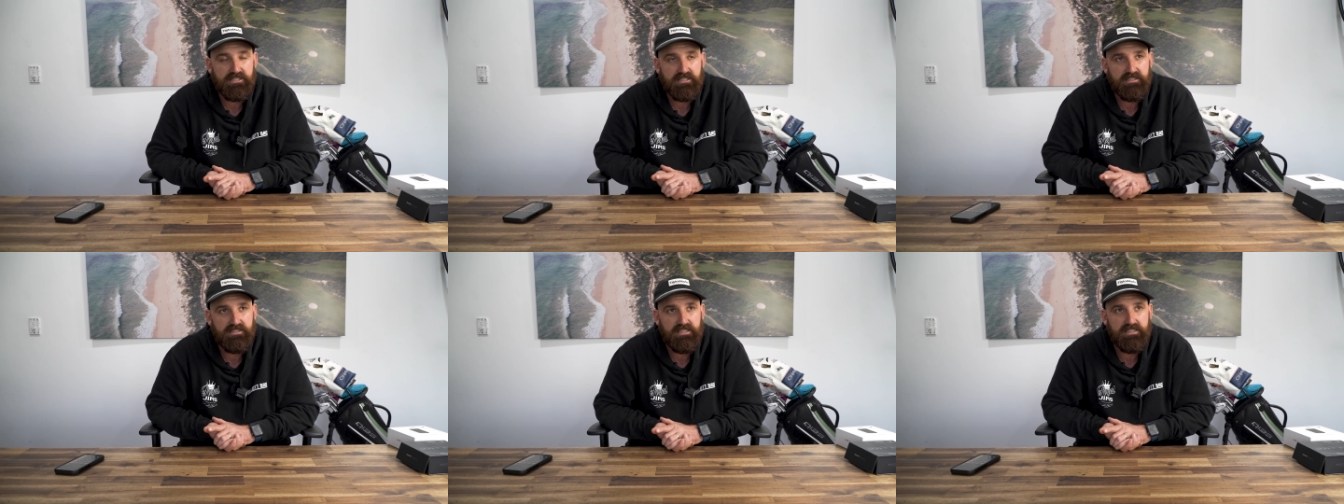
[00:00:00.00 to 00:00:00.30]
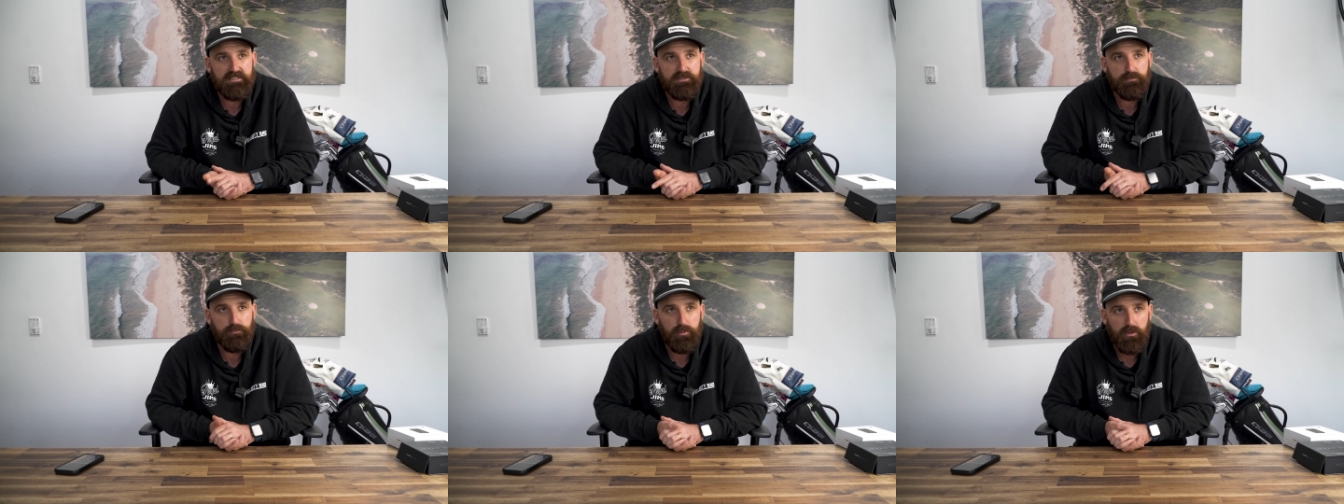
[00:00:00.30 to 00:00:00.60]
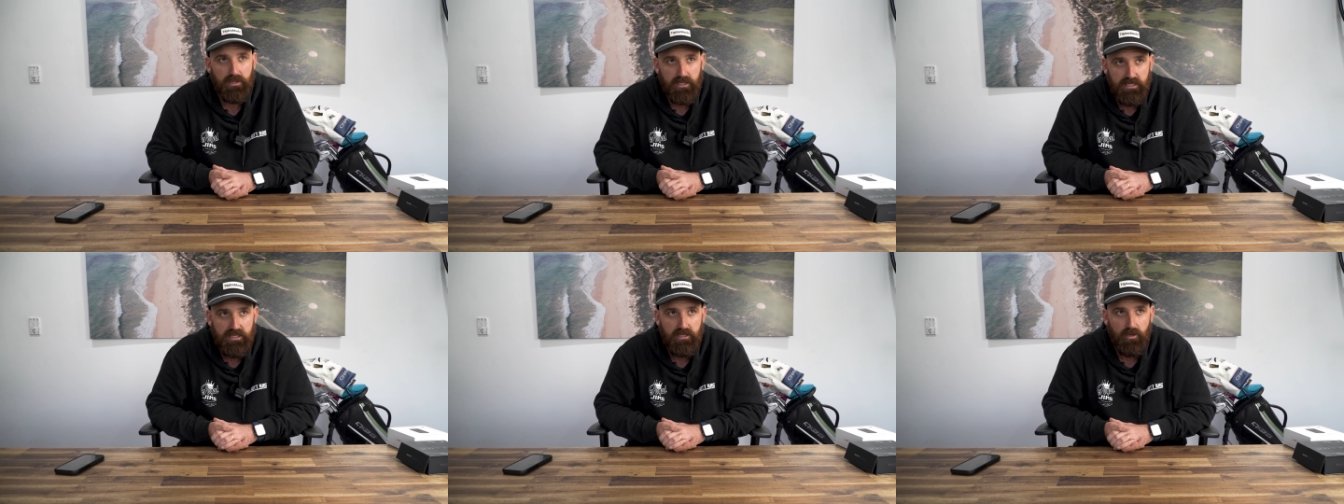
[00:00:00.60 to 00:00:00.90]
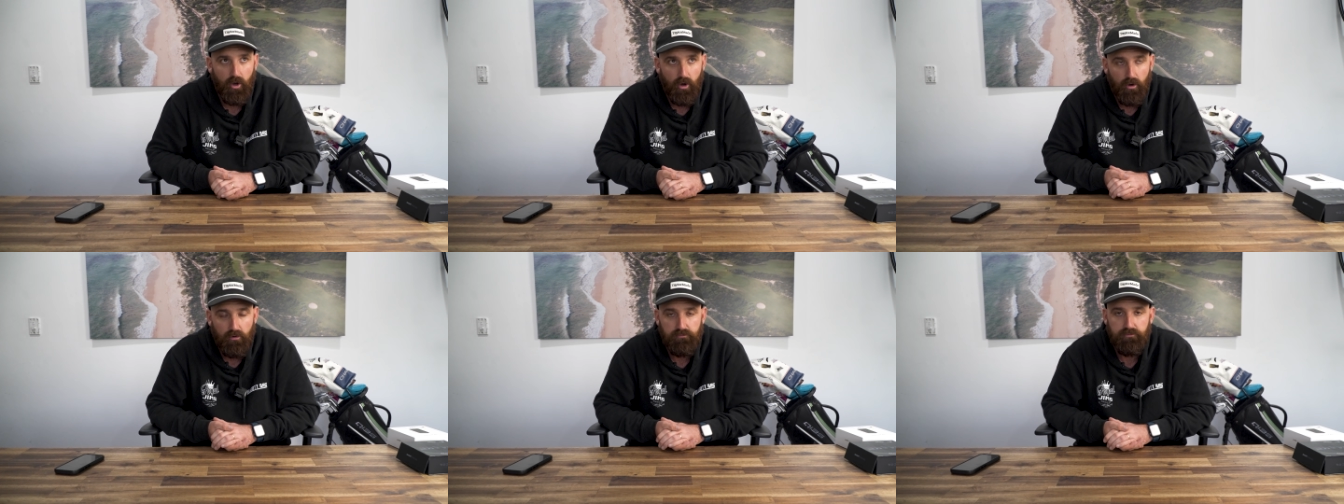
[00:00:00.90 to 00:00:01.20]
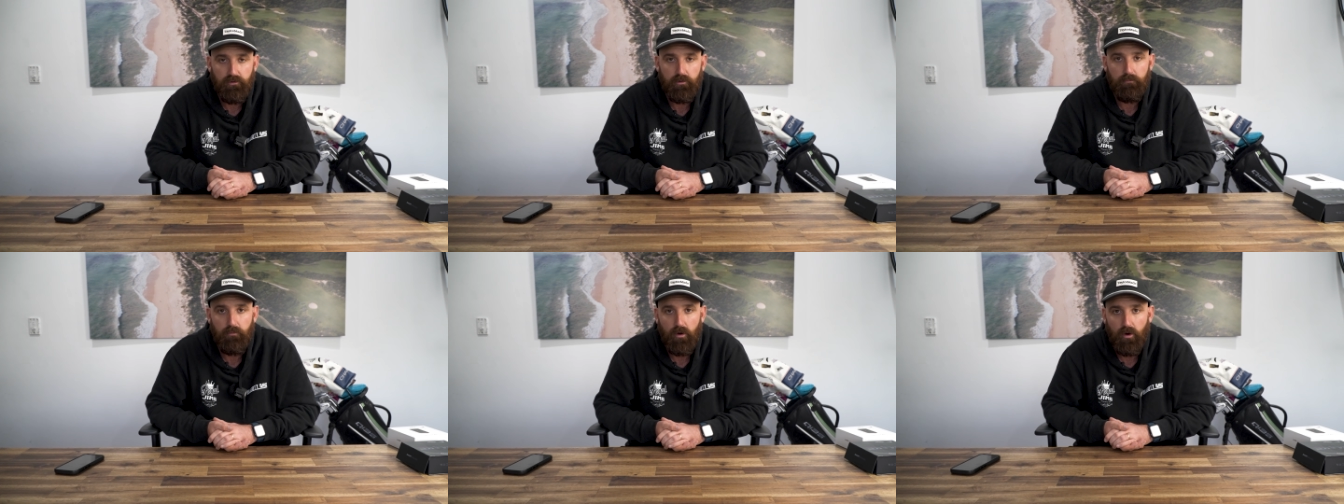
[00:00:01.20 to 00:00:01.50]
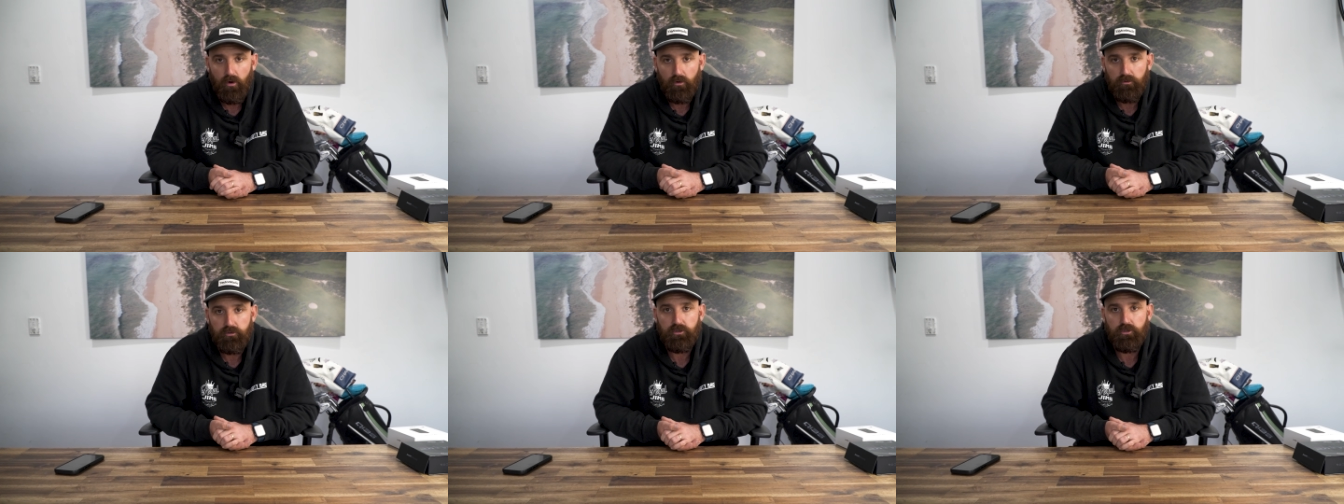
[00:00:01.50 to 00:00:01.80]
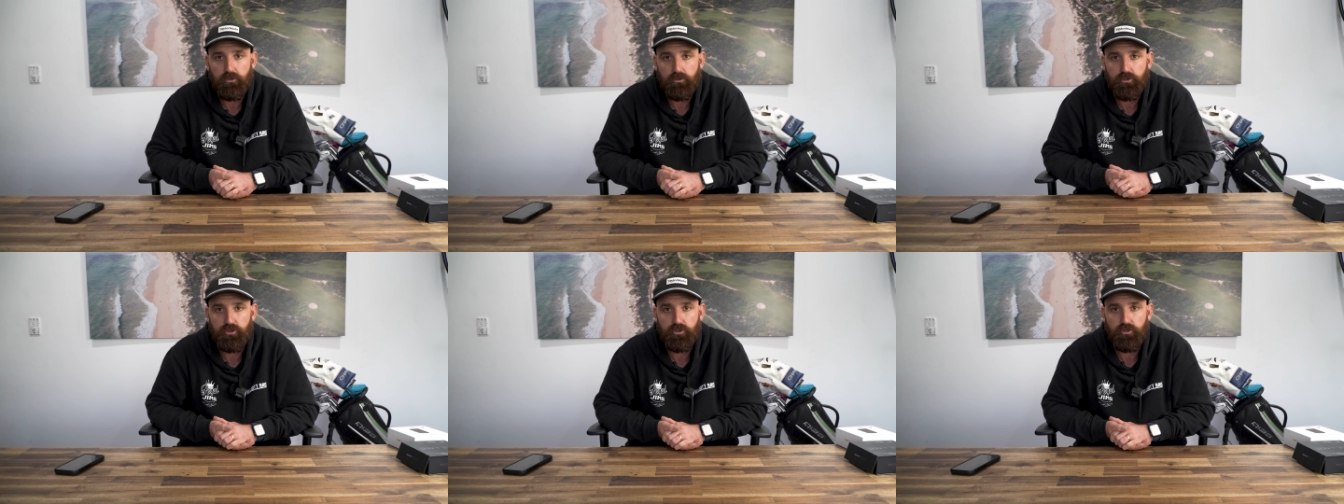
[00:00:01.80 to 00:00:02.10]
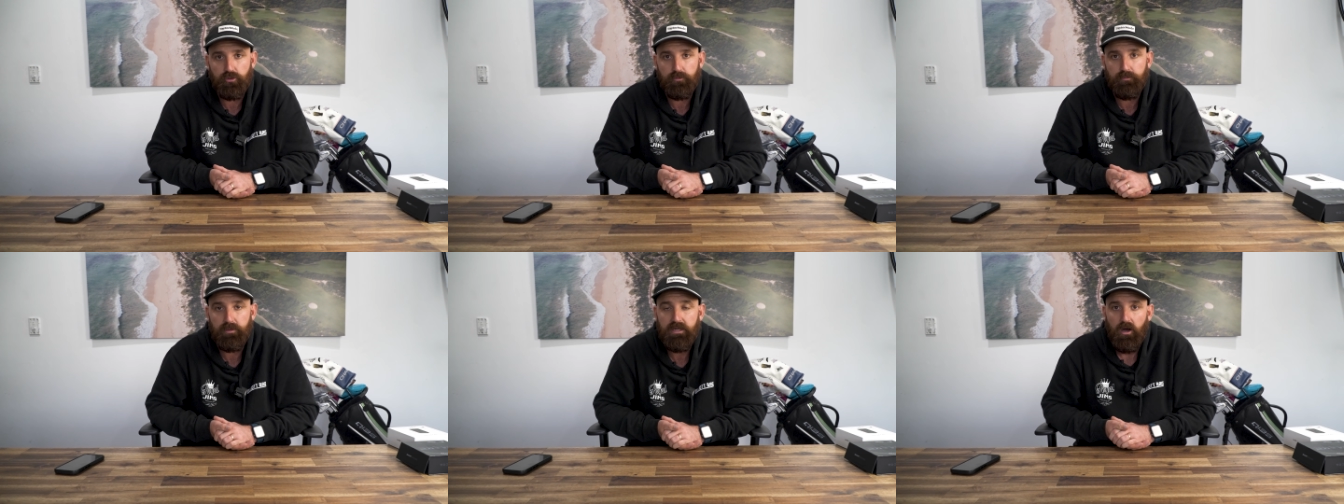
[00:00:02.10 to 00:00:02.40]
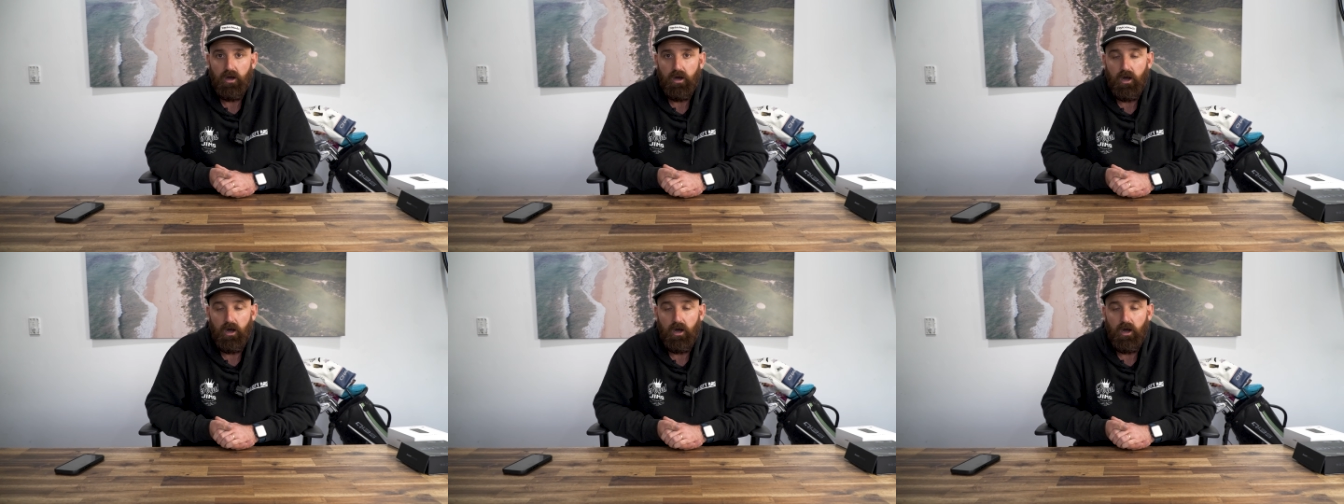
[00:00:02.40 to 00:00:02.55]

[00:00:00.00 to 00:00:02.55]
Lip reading: There's plenty of them on YouTube.